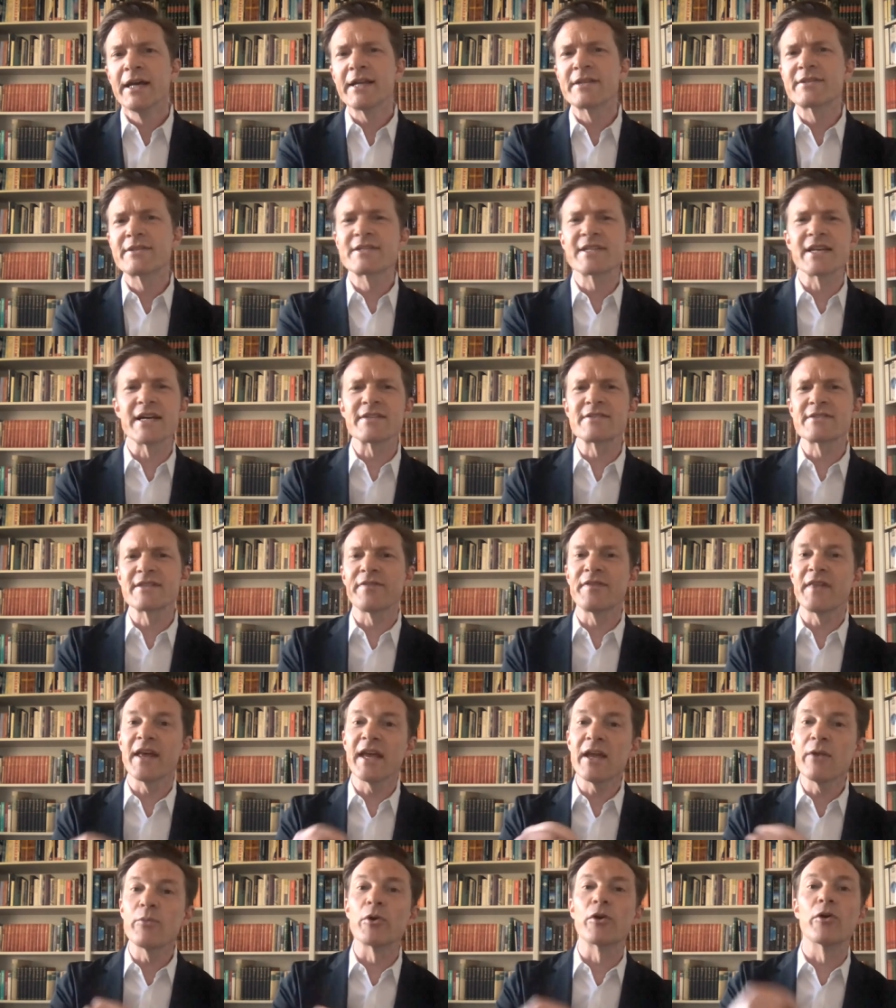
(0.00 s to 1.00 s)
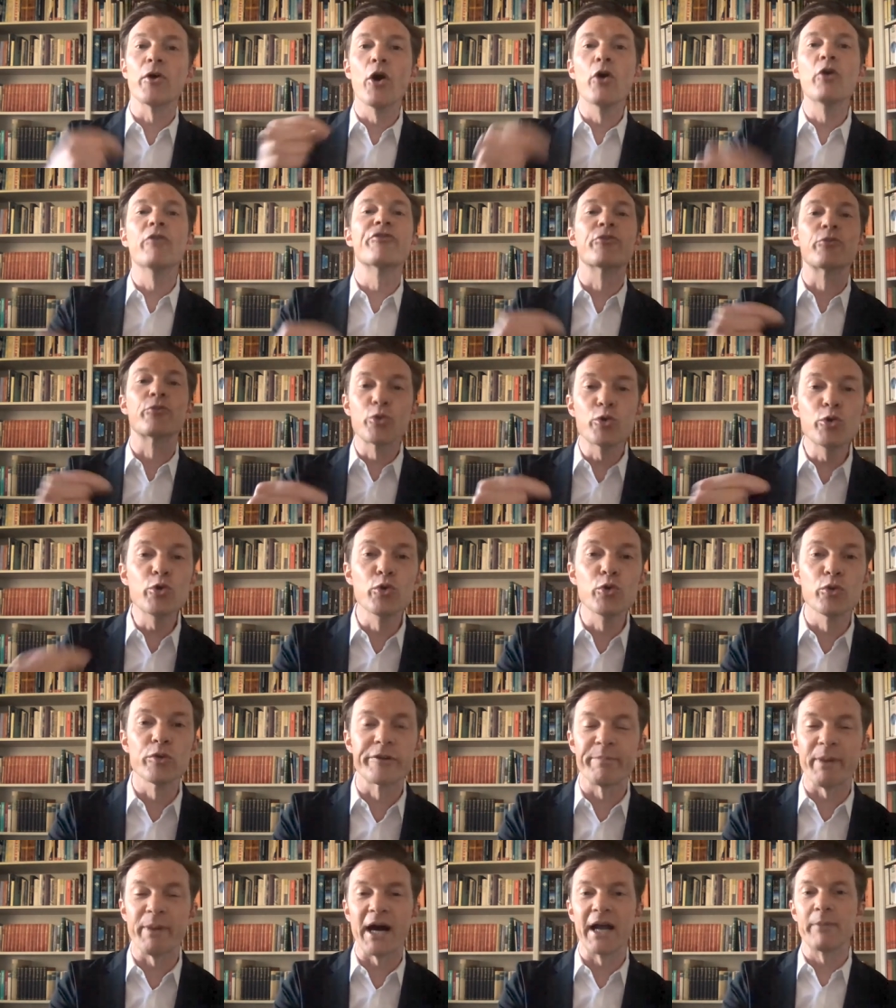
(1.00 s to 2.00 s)
It's just that they were
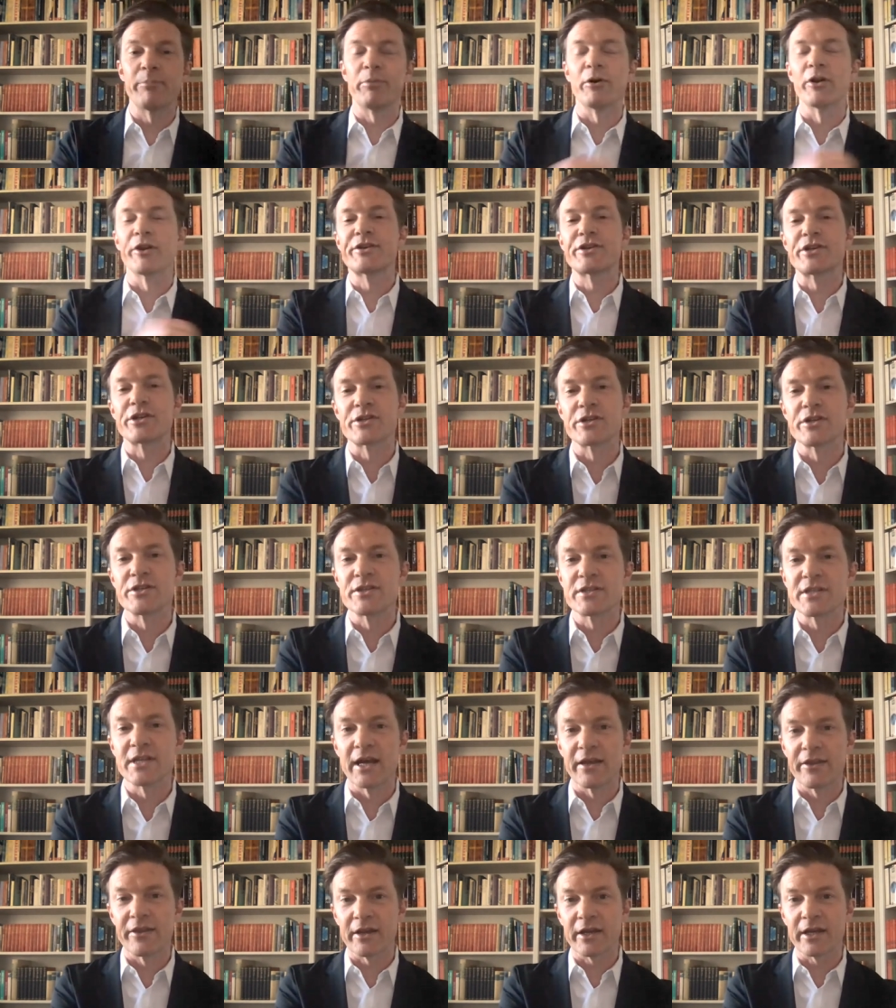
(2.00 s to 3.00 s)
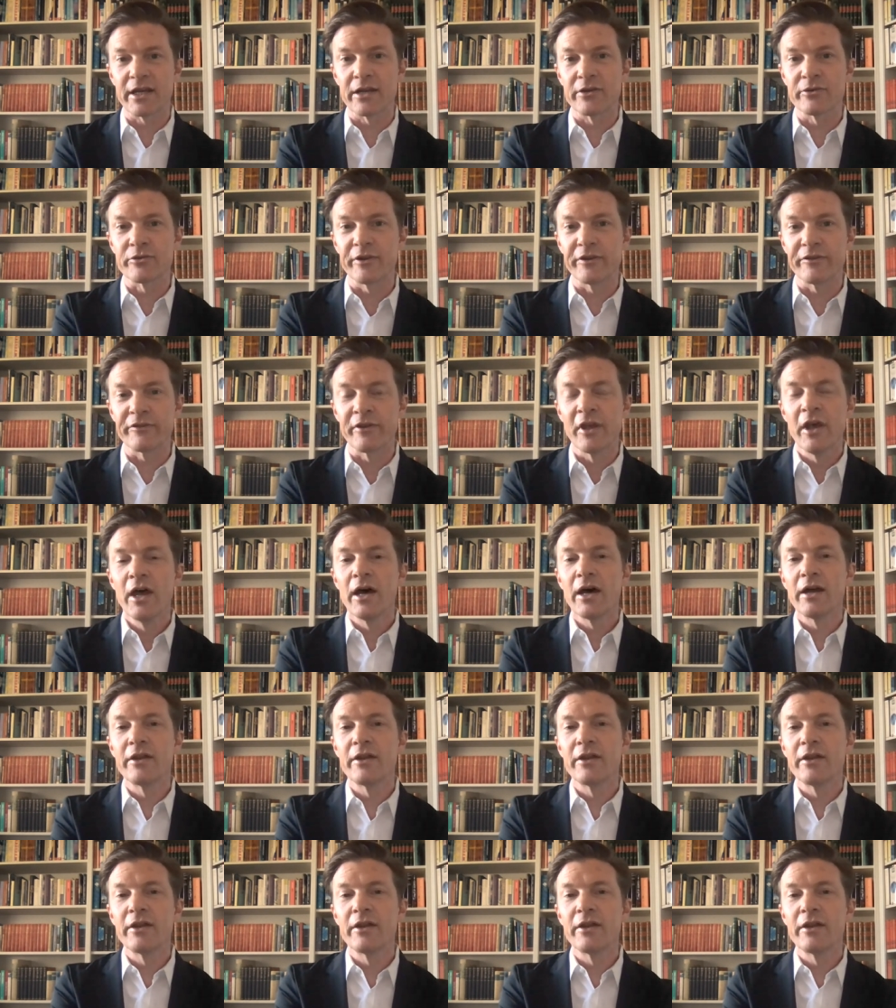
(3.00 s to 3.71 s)
overruled by politicians in other countries.